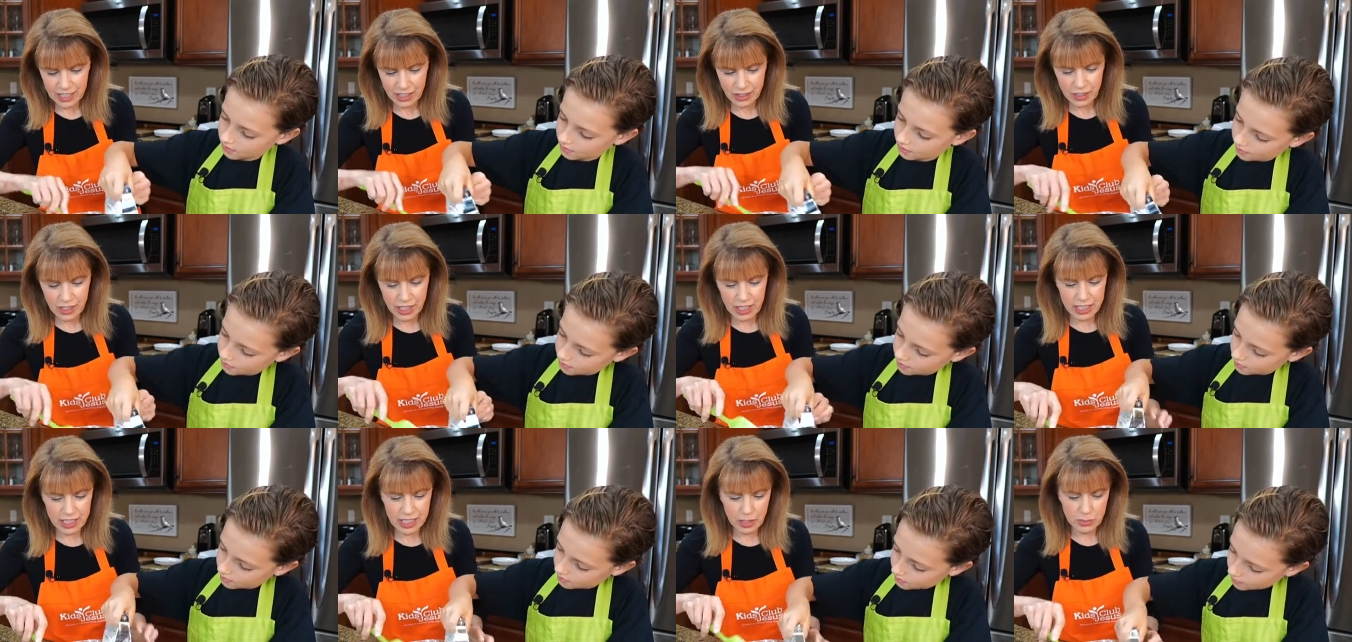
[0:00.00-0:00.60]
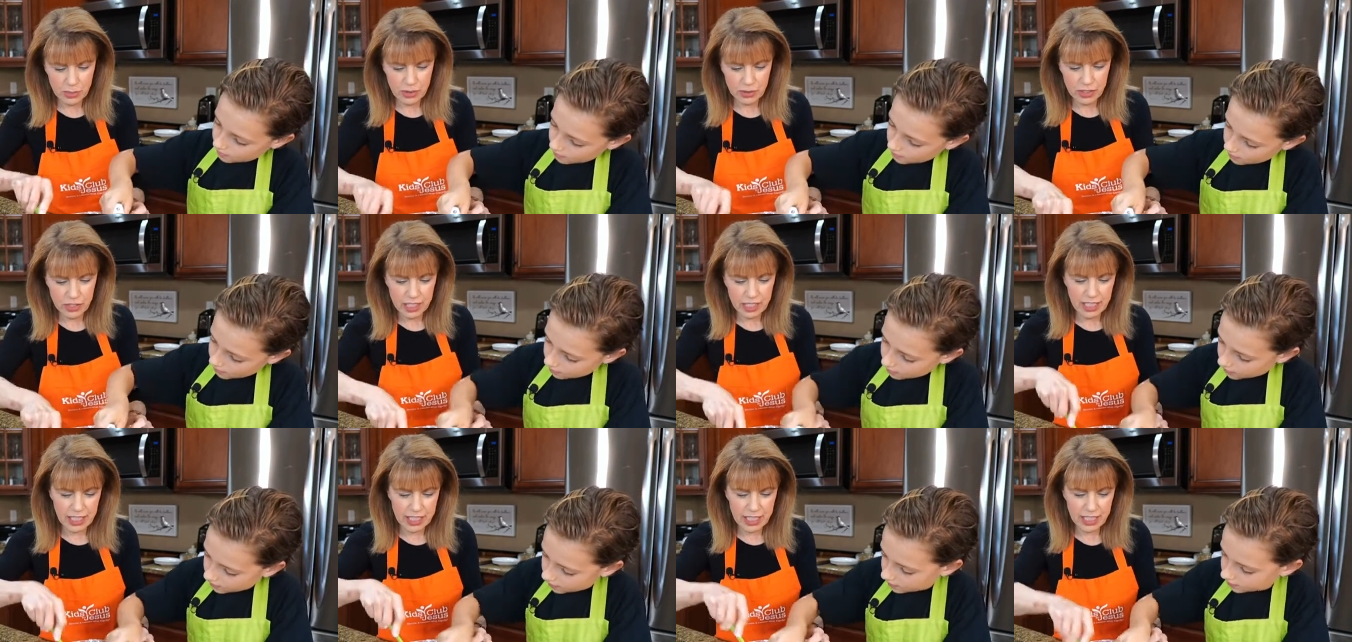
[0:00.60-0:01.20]
Speaker 1: Okay, tell me what you
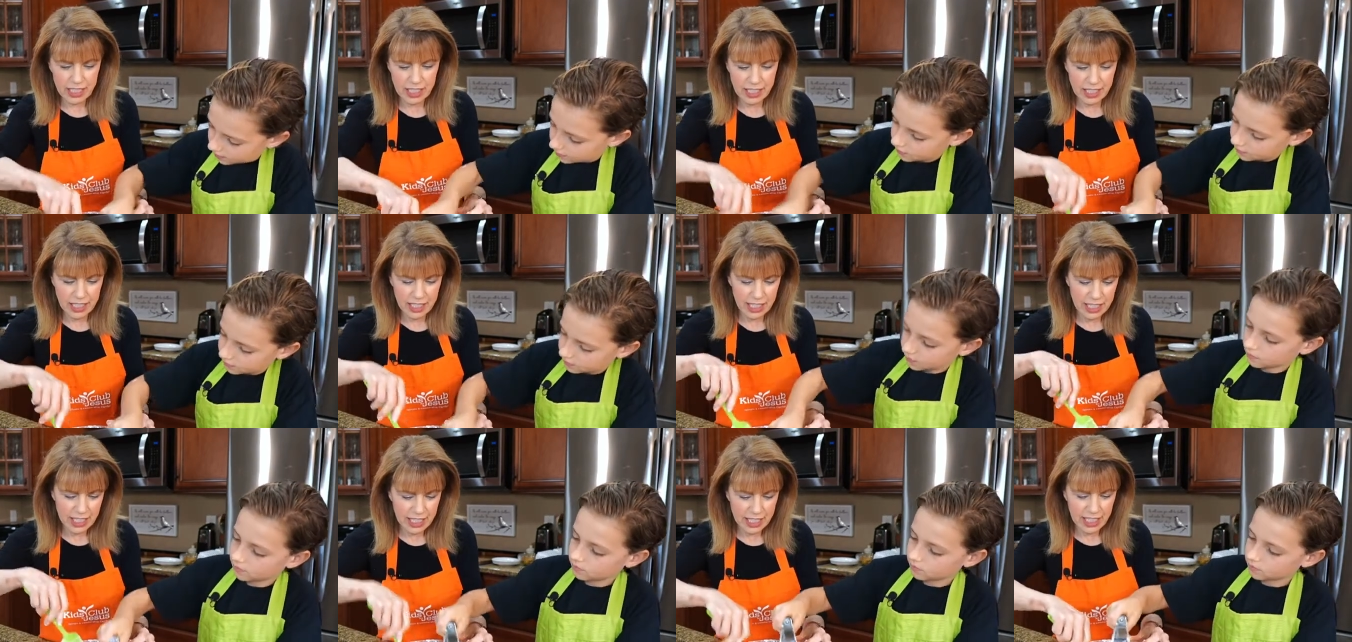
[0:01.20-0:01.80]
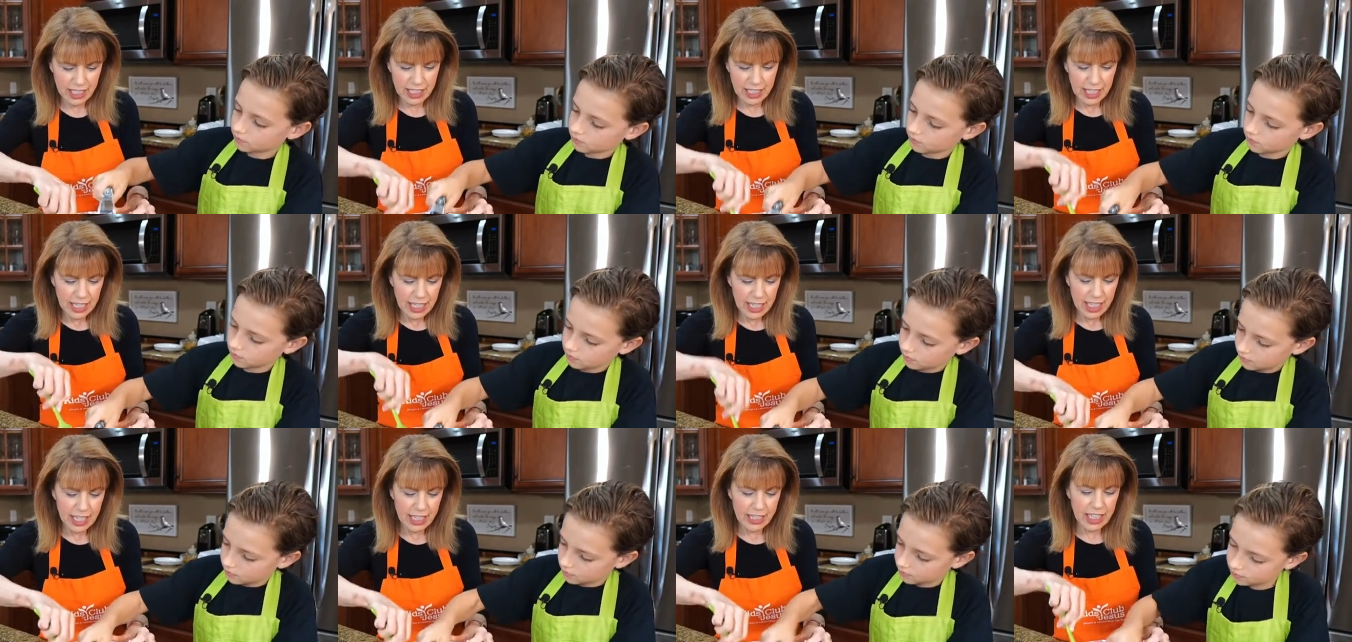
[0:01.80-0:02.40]
need.
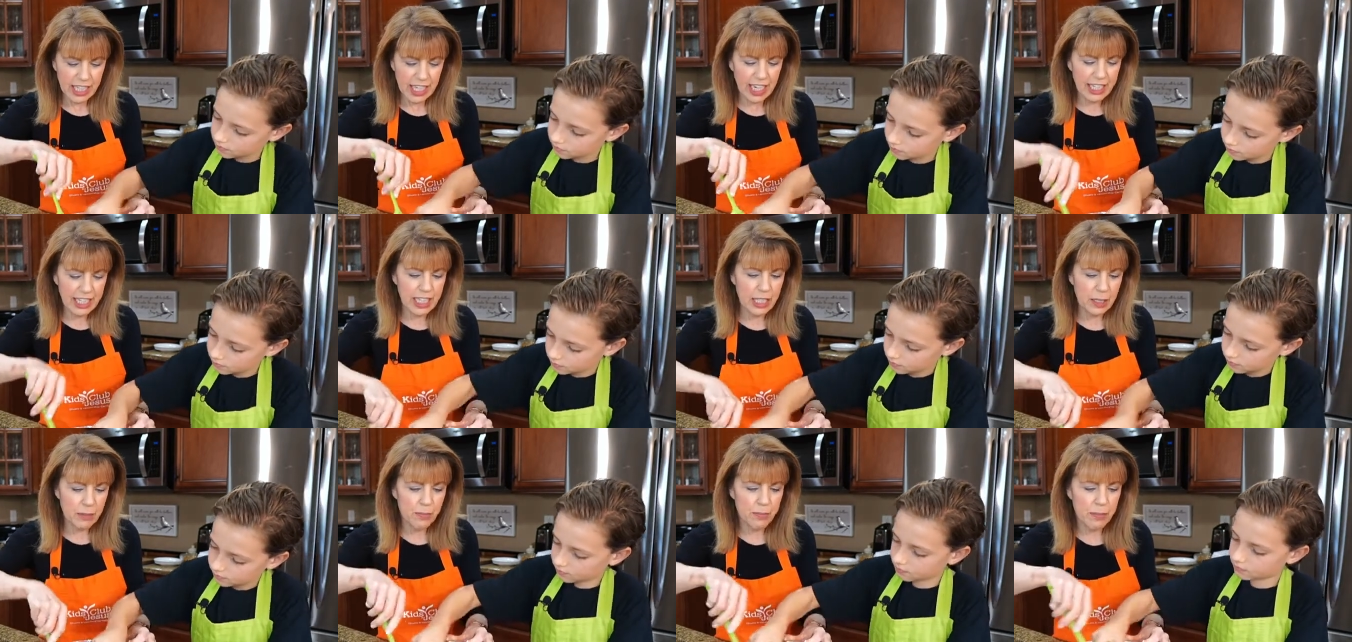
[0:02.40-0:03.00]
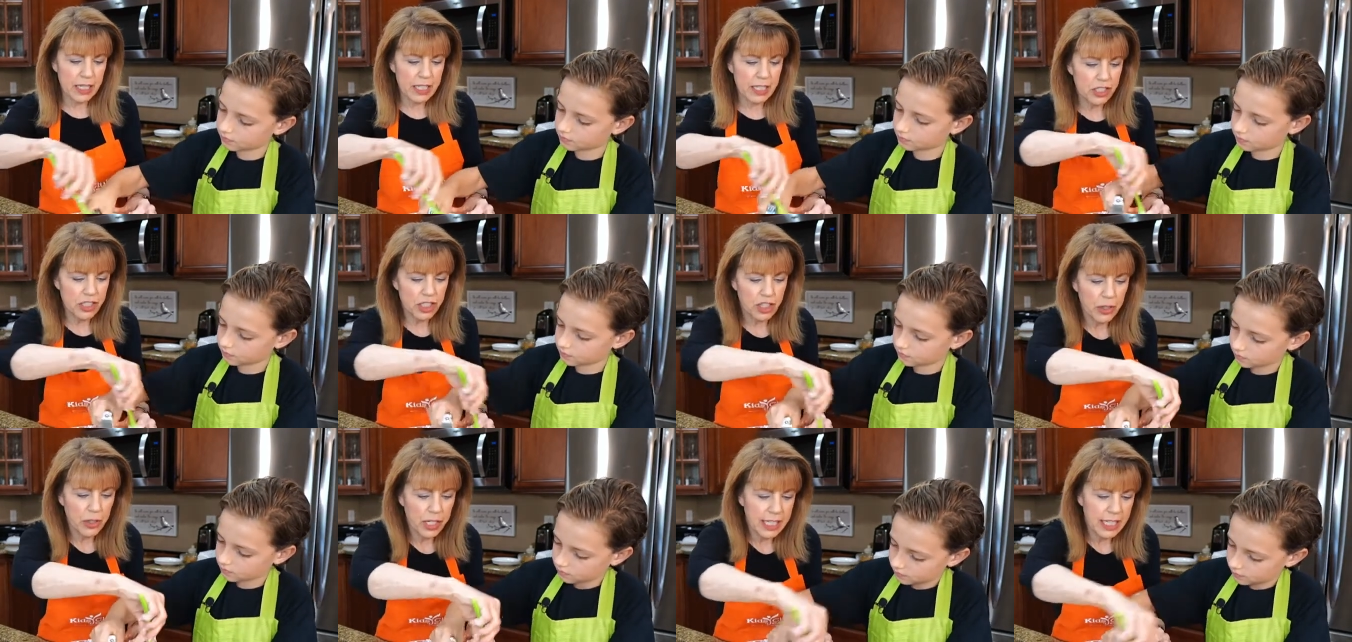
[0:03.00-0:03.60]
And then I keep making
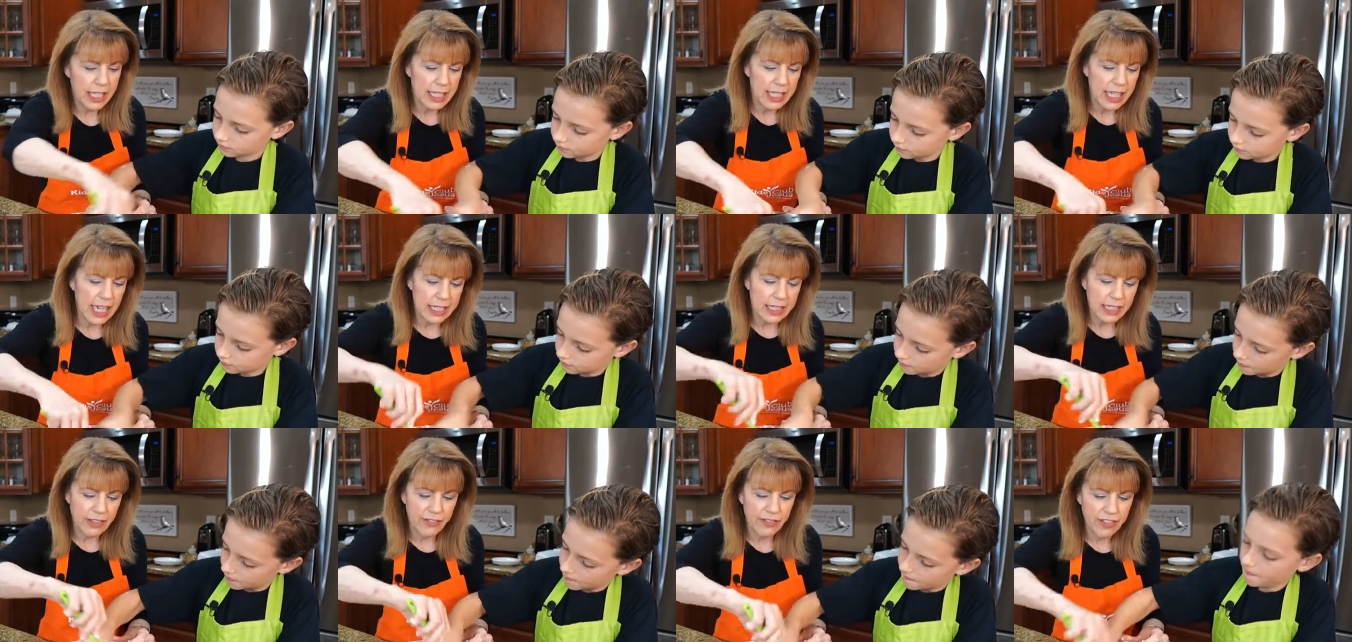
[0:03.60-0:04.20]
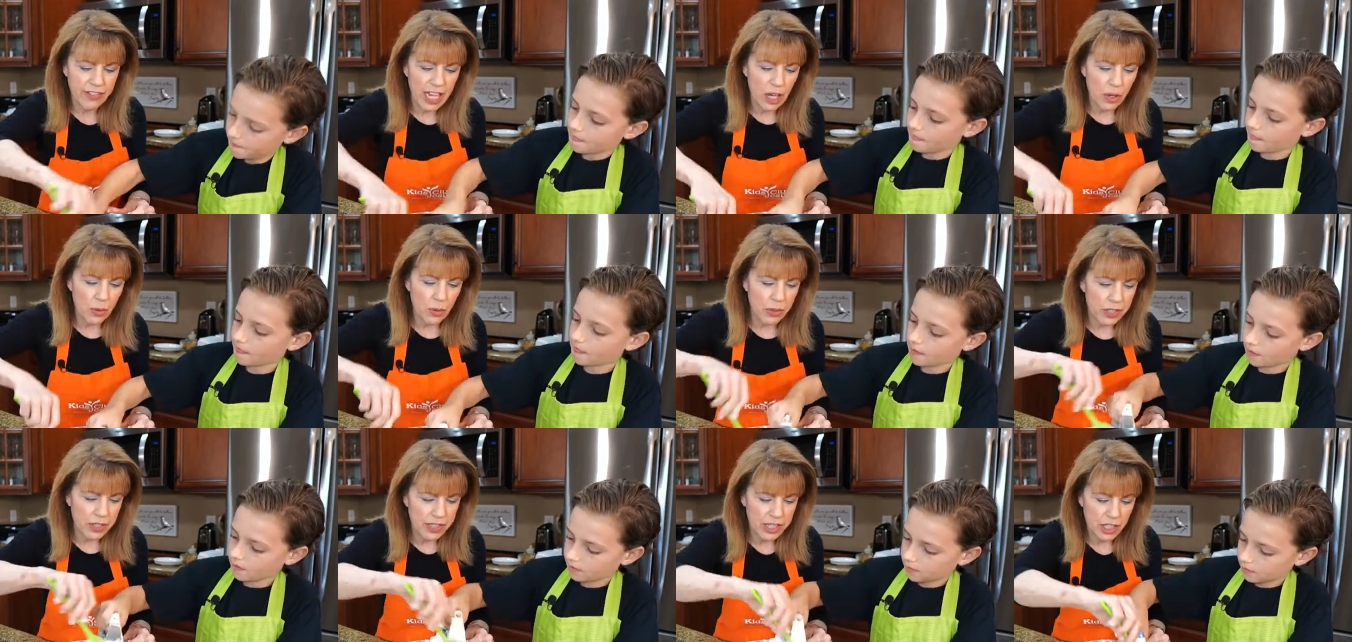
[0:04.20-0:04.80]
sure I get lots of
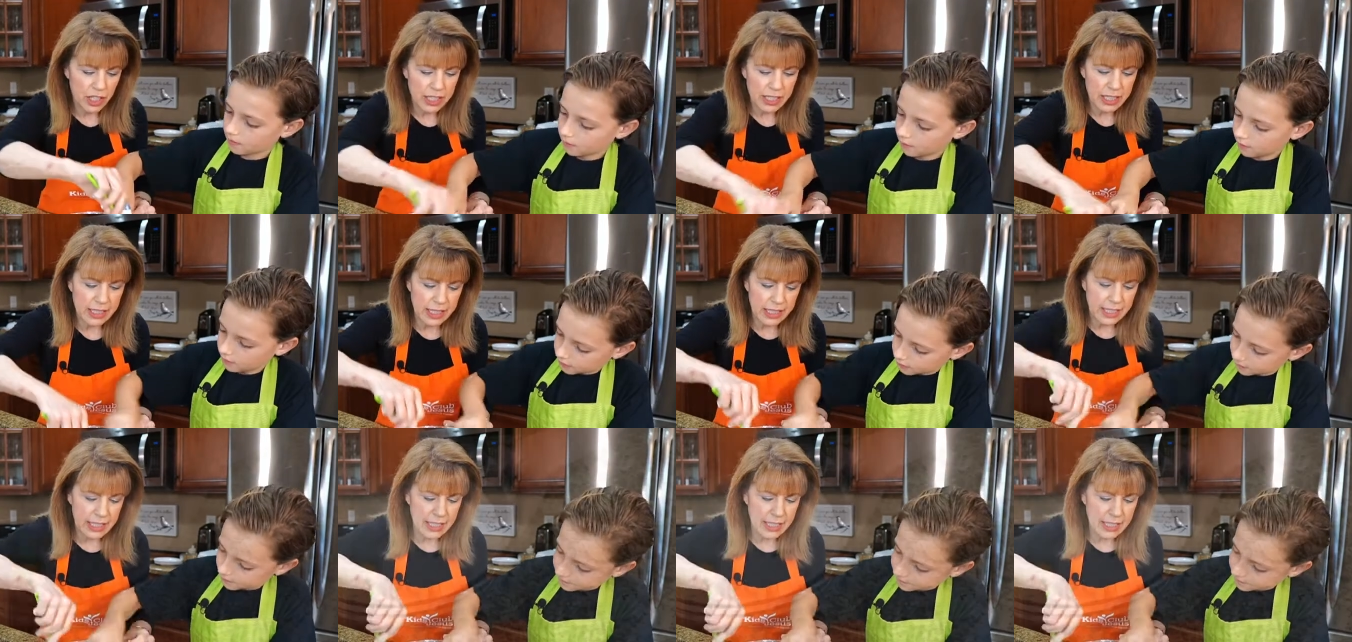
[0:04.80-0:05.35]
flour in there because it's